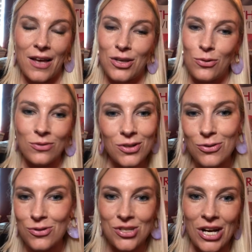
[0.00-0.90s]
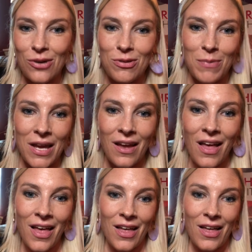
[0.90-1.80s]
You shared with me
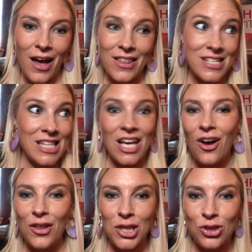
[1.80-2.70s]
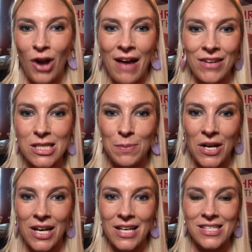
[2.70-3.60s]
this thing called the Thrive
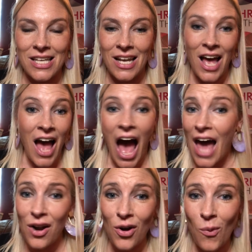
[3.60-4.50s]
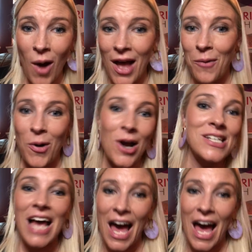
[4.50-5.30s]
experience, and I don't know why it works.